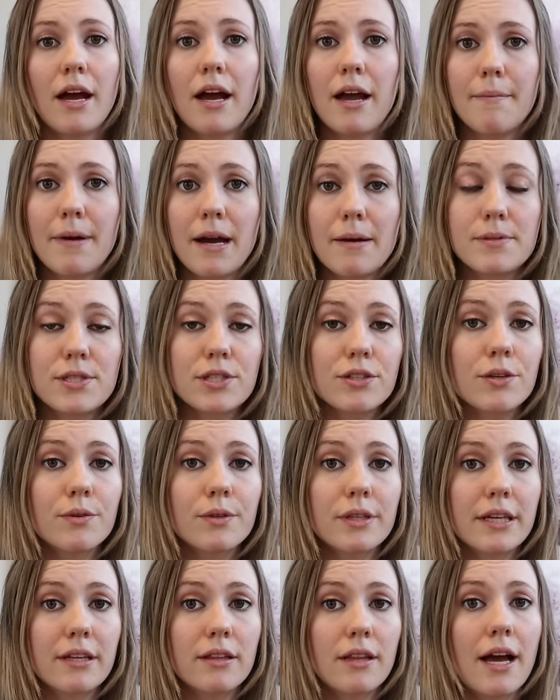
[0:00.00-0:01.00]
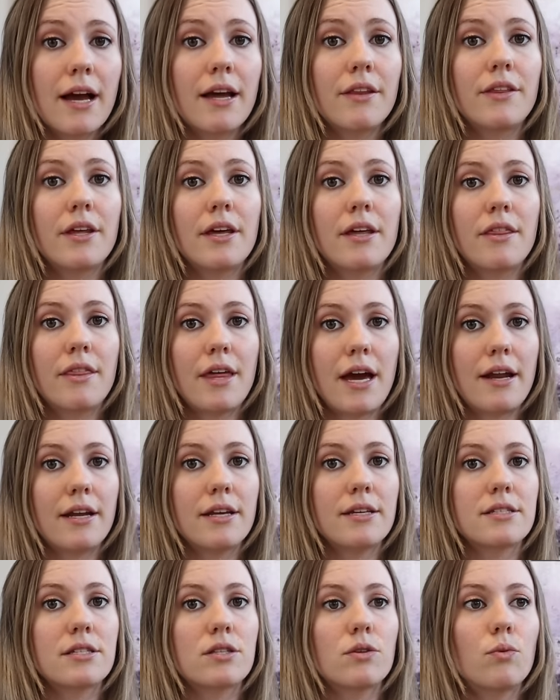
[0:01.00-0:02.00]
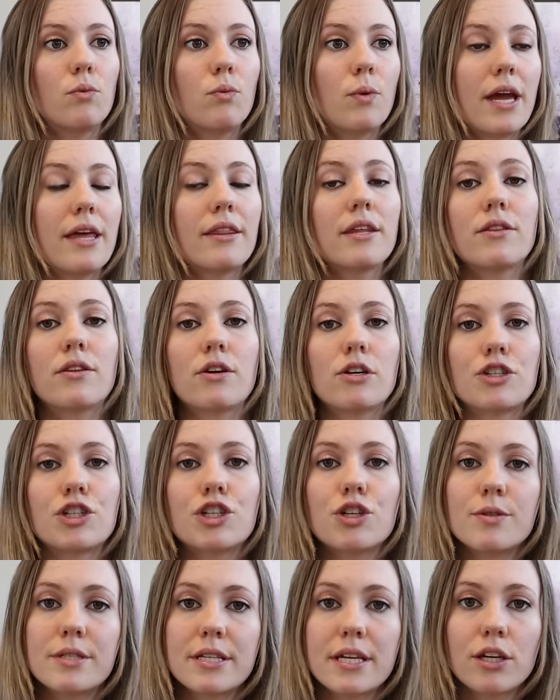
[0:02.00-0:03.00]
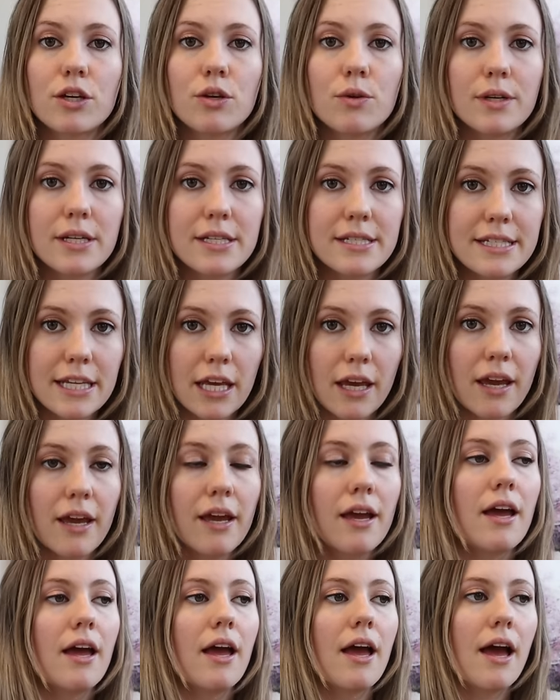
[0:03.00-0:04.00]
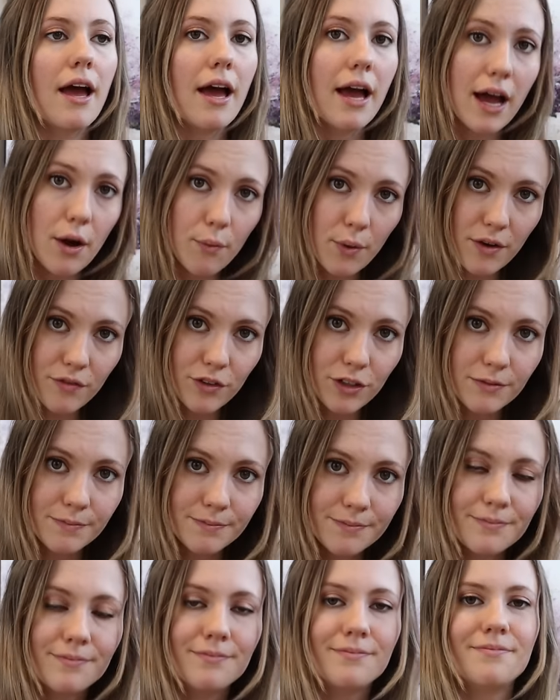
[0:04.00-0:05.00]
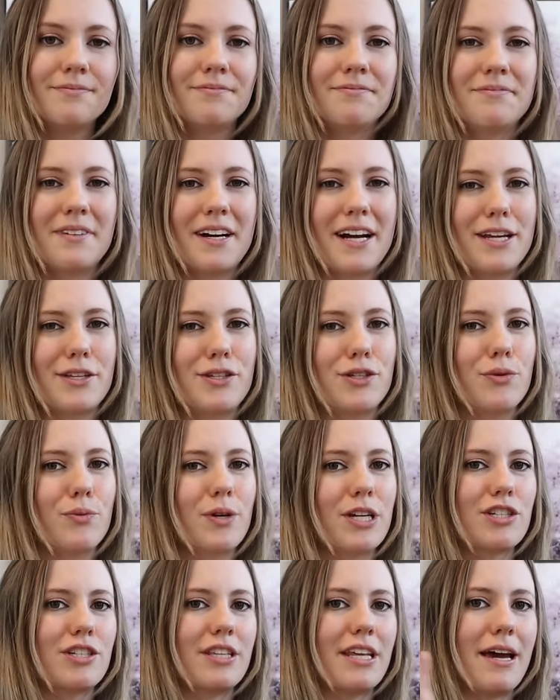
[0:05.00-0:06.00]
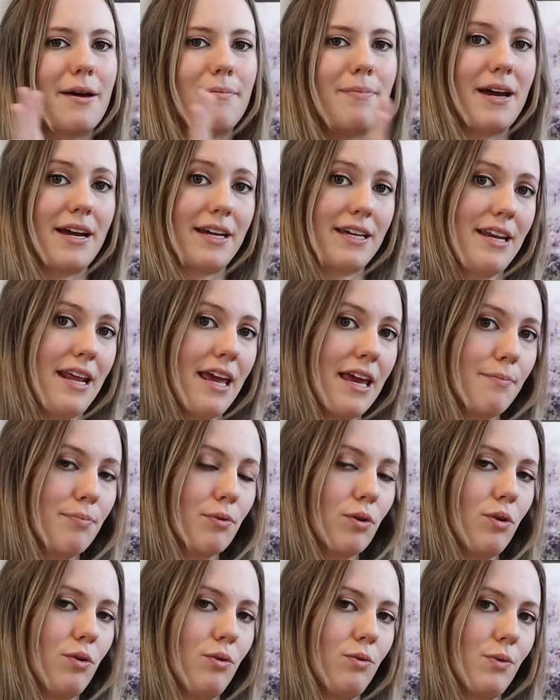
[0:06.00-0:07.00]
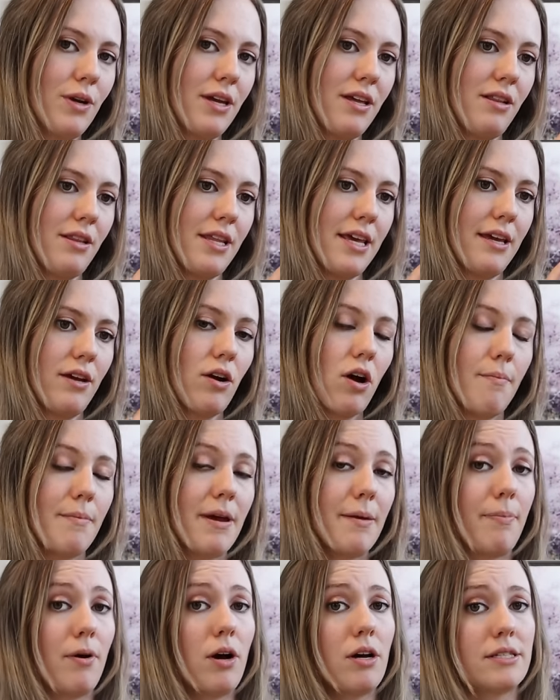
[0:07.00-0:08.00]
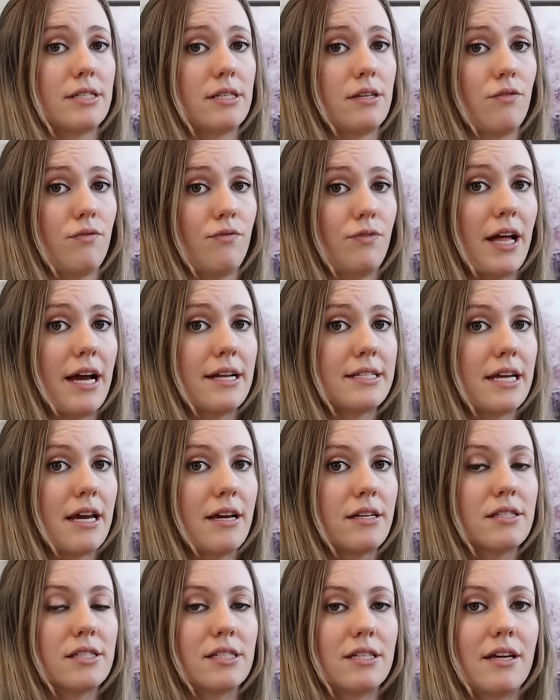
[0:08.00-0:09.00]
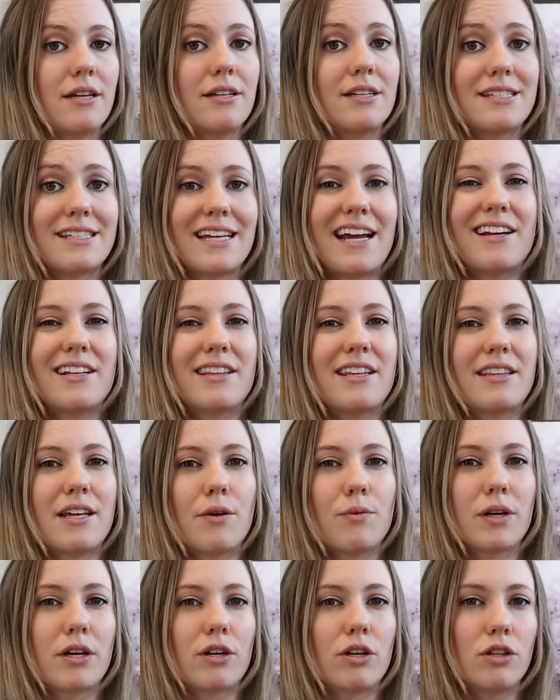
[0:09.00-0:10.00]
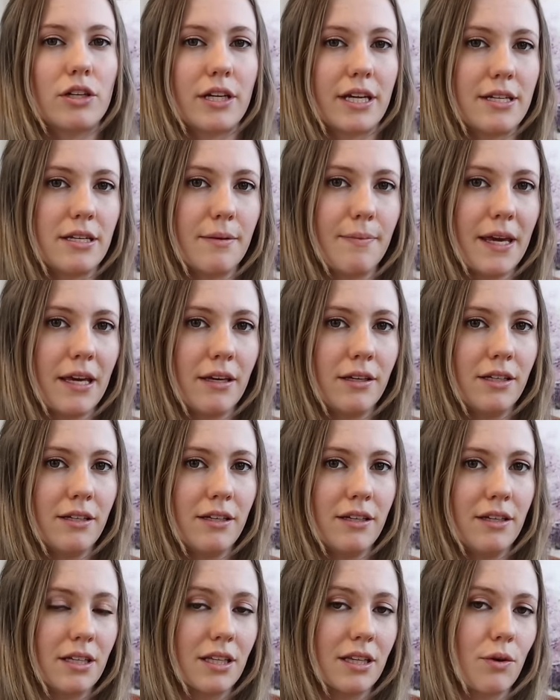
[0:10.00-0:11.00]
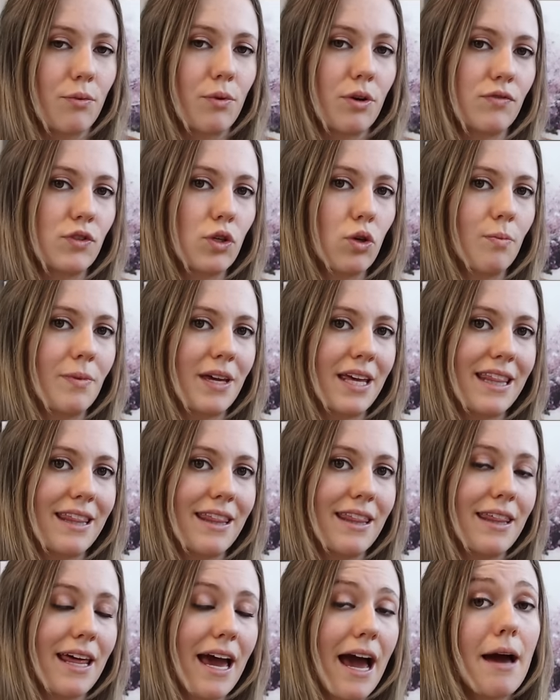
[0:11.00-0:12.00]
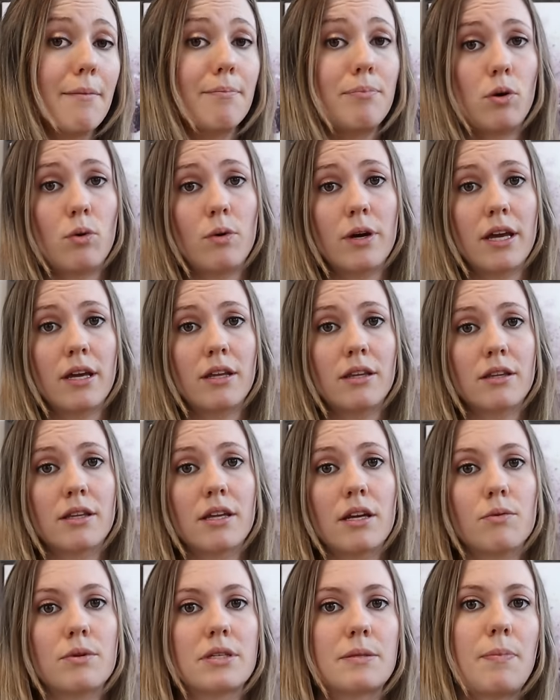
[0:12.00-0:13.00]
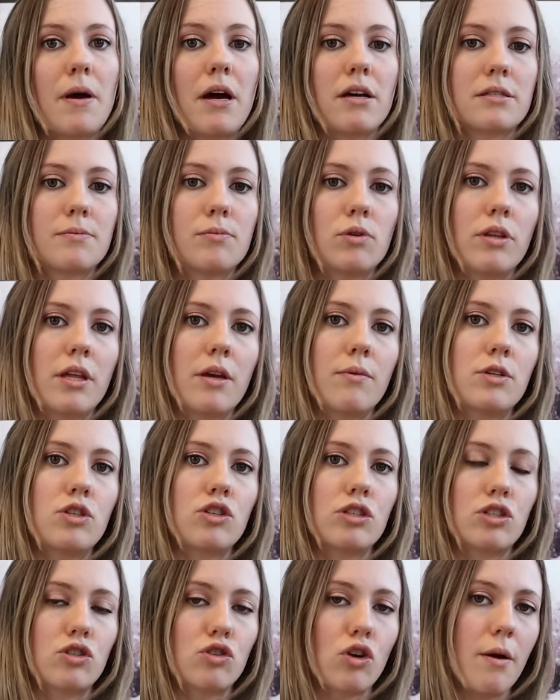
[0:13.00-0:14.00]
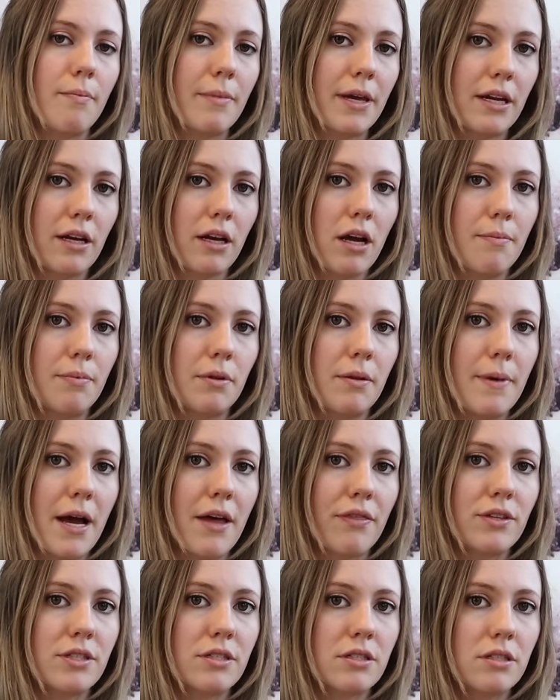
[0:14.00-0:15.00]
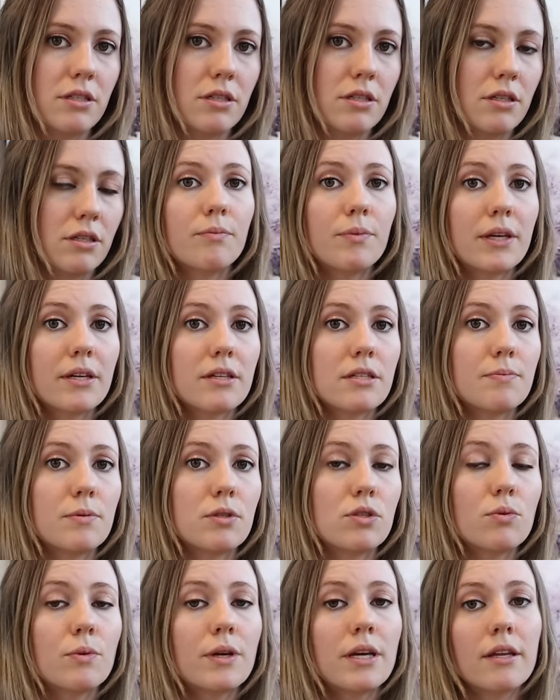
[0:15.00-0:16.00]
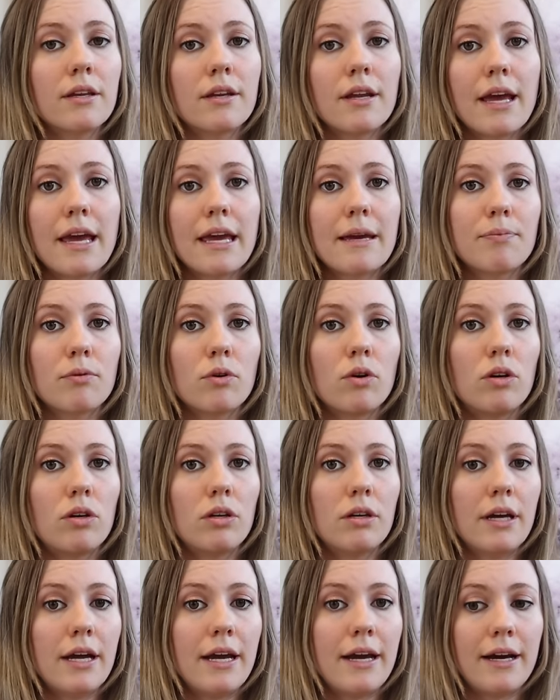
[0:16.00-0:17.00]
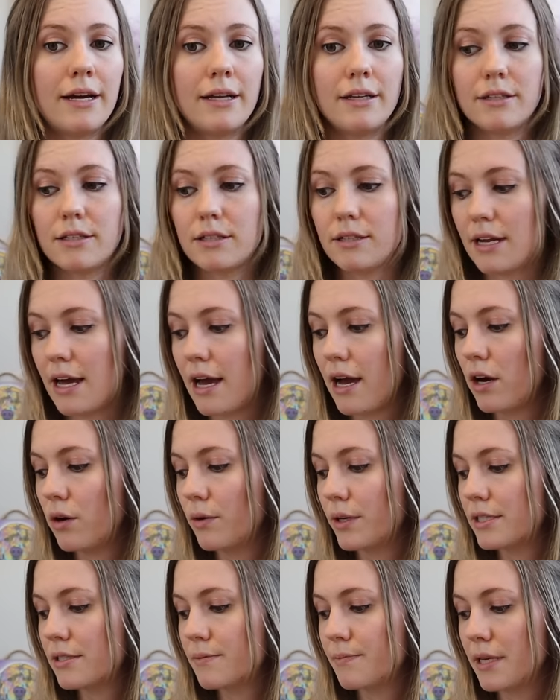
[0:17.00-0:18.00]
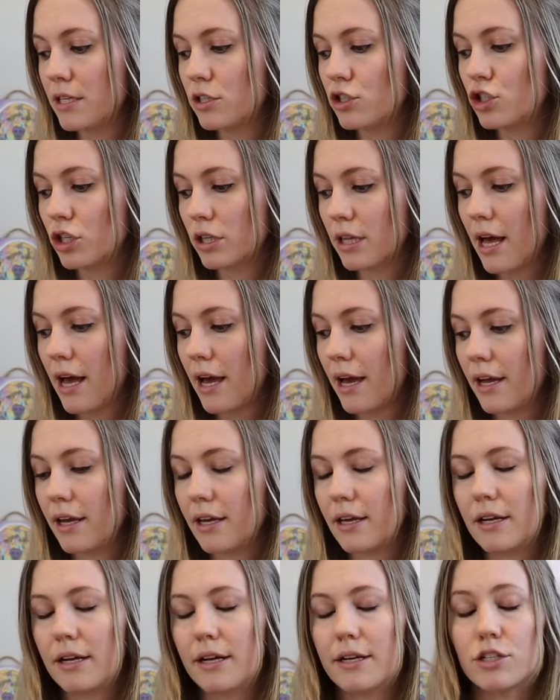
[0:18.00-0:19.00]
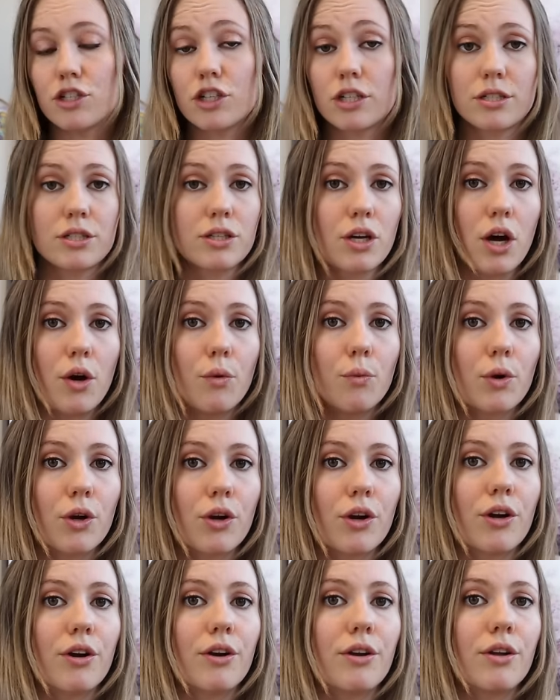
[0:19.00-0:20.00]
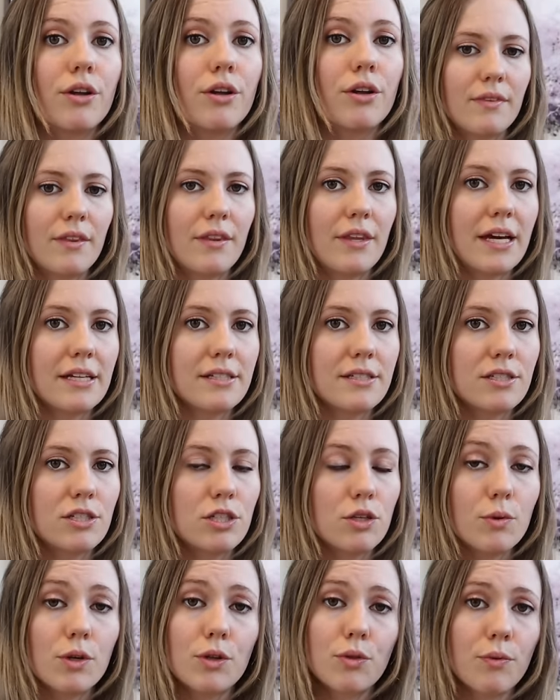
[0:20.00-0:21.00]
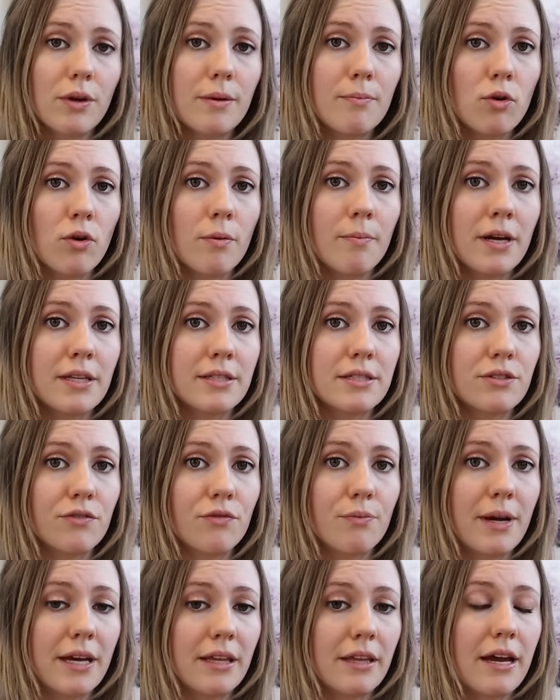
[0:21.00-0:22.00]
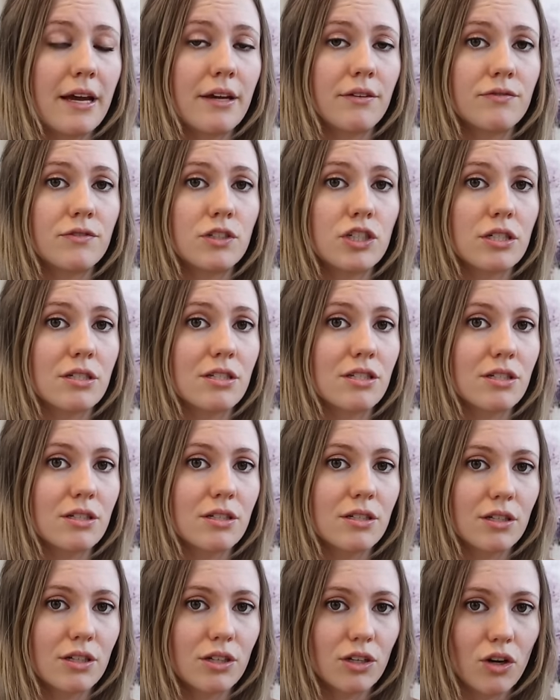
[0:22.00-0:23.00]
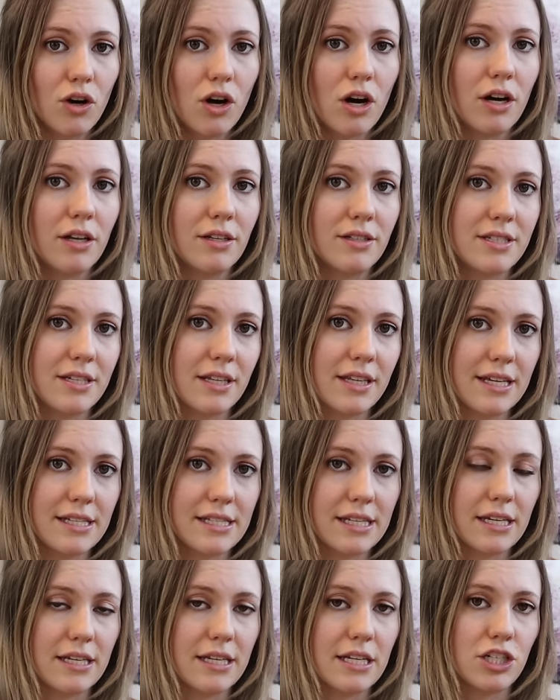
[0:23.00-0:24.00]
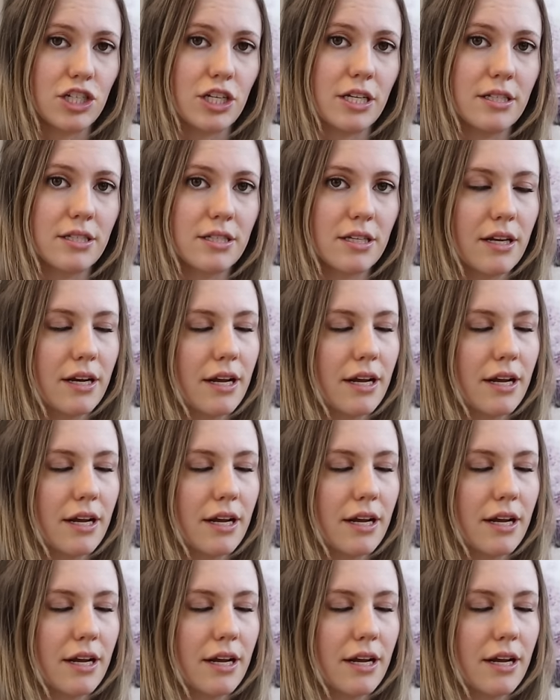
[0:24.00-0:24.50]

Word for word: I'm absolutely glad that that is the way that they're choosing who to see. However, I do wish that back in April when they got my positive flat test and decided that they were going to look into me, that they would have told me at that point that it was possible they would just drop me in a couple of months because between April and now it's mid-July and I just got word. That's two or three more months of my life just gone to these conditions.